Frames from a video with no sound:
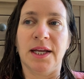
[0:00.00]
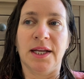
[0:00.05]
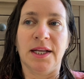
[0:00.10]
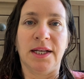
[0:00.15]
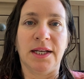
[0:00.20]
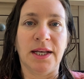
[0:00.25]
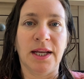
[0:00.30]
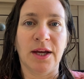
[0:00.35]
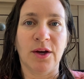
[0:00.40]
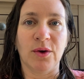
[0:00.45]

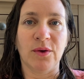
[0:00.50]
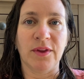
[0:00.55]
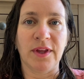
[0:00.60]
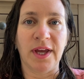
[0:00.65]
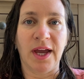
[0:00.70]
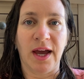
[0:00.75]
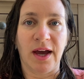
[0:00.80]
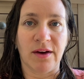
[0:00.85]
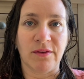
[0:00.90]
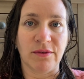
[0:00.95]
Now
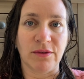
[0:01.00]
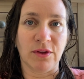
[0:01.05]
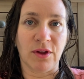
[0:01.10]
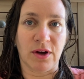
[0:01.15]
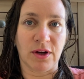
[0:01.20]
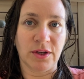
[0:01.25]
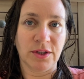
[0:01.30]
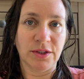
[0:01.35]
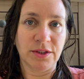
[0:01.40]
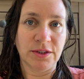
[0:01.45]
they have
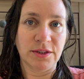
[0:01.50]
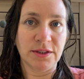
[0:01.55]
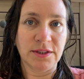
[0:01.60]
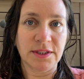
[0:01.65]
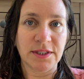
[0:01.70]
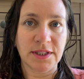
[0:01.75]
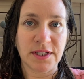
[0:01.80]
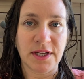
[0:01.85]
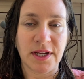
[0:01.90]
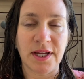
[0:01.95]

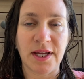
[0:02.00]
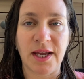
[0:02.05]
lockers,